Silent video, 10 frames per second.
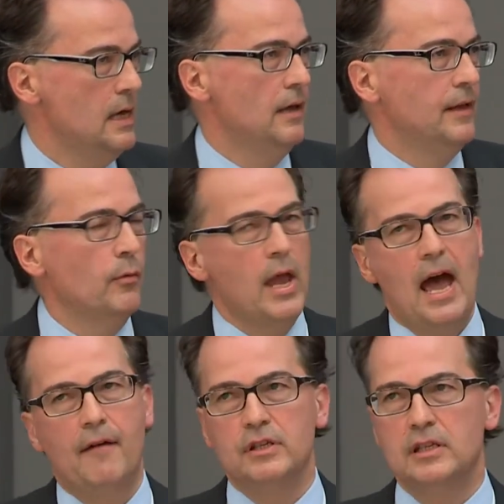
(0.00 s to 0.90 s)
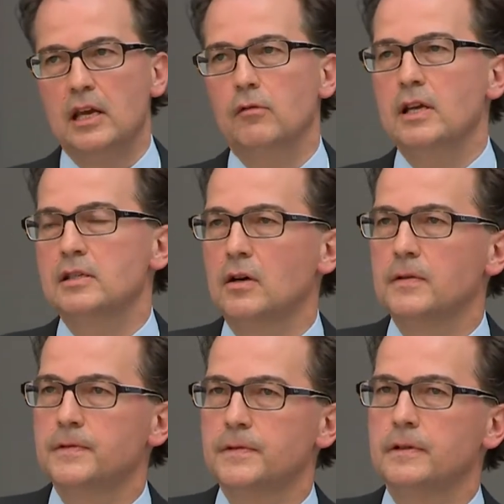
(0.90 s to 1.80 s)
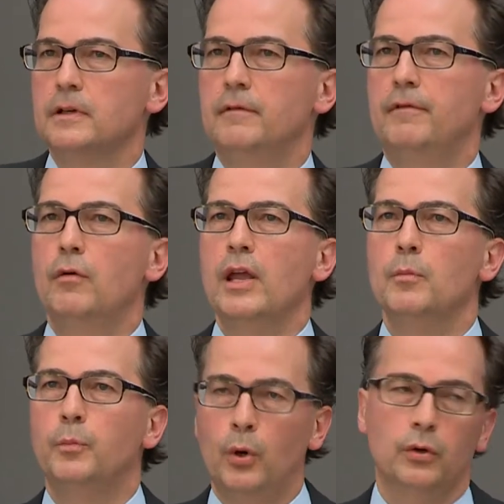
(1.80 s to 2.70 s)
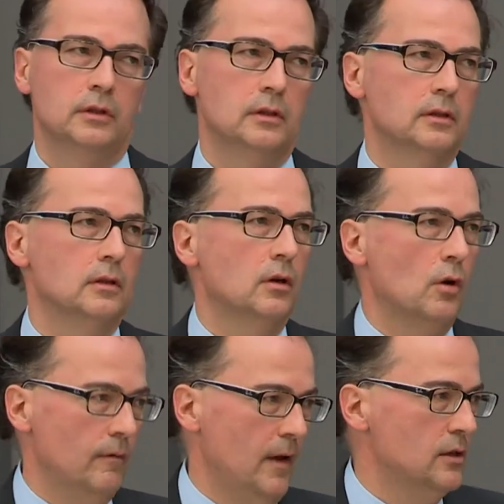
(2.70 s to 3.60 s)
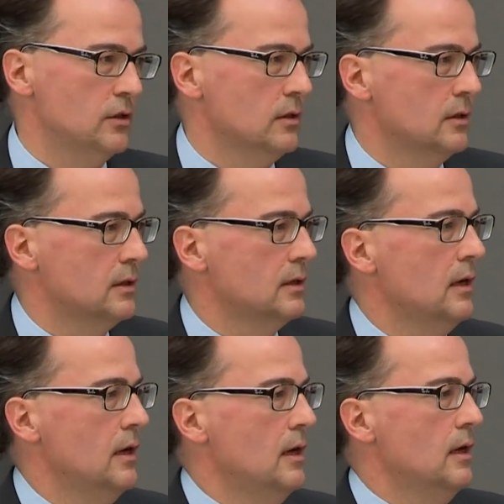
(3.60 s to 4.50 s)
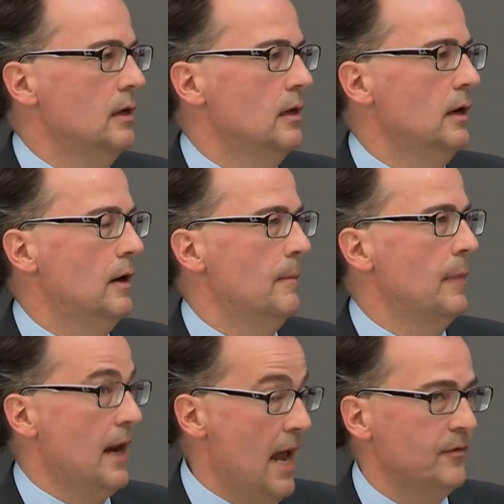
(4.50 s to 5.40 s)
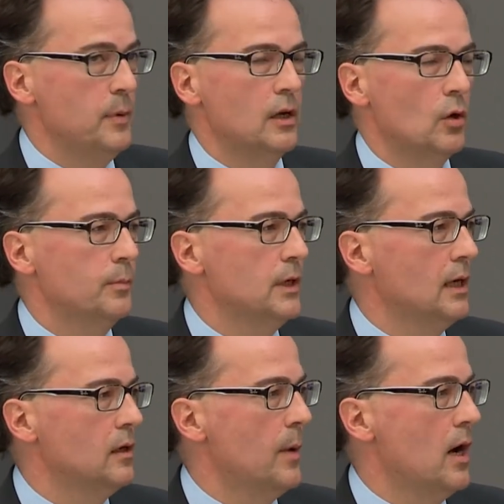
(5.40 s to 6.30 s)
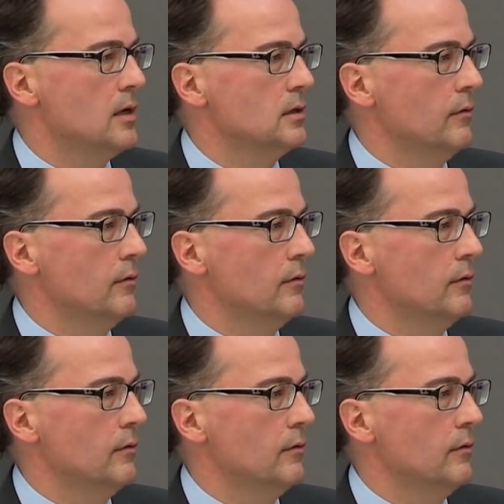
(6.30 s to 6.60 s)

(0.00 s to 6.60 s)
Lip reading: There we have a series of very important conventions that have been adopted in the past.